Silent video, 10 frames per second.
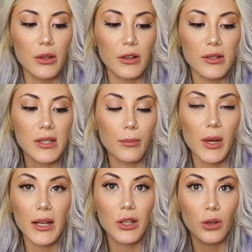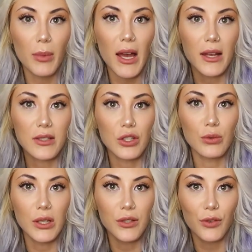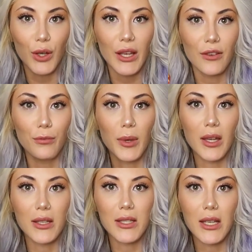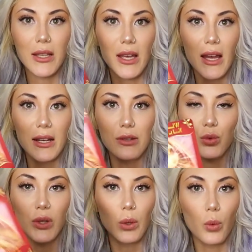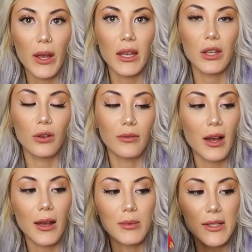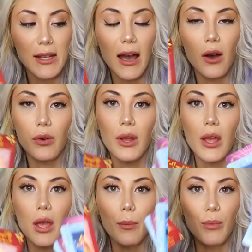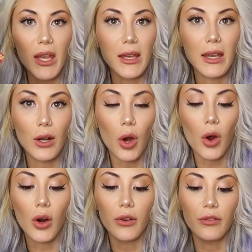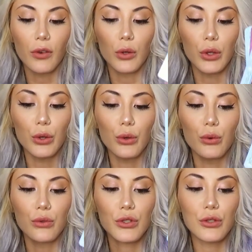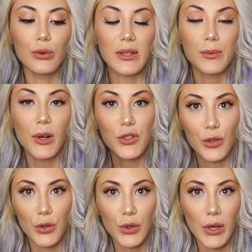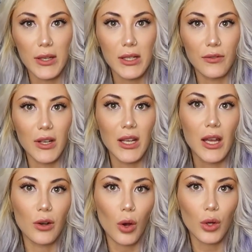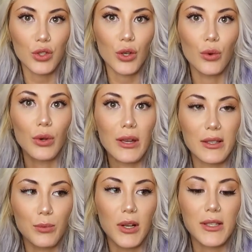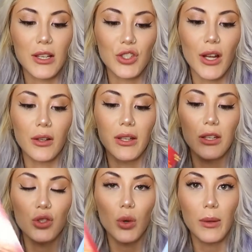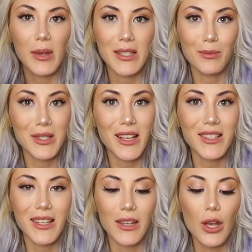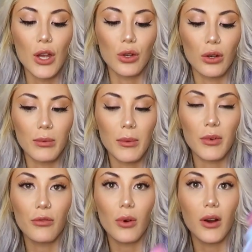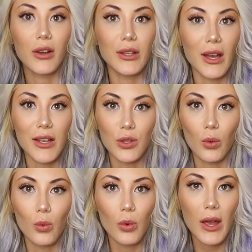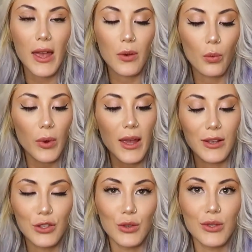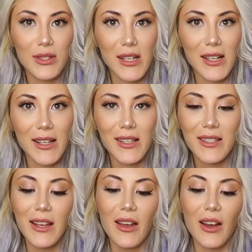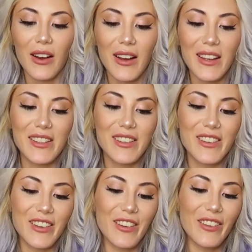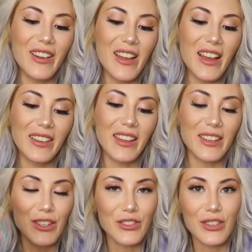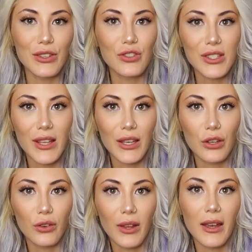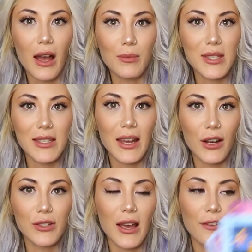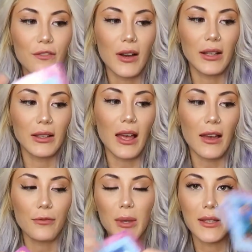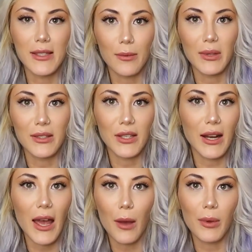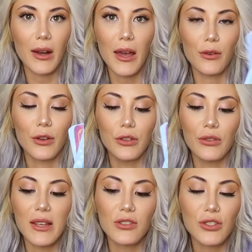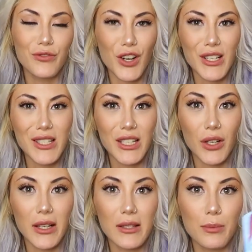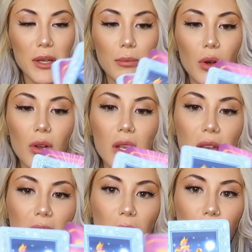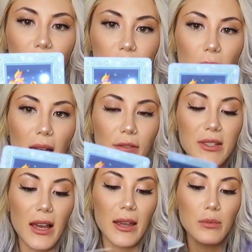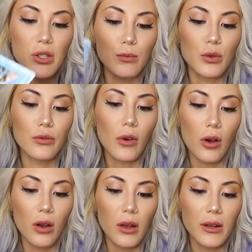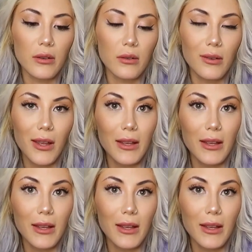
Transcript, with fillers: there's somebody in your past you need to forgive because that is really weighing your vibes down, making it hard for you to express your creativity and also express that childlike joy because I'm sensing group number four, you guys are way, way too serious. All right. You don't know, like you, you just like, you're like, I'm scared to have fun and laugh because something's going to happen. I don't know. You guys are just very serious people. And we also have time to move on.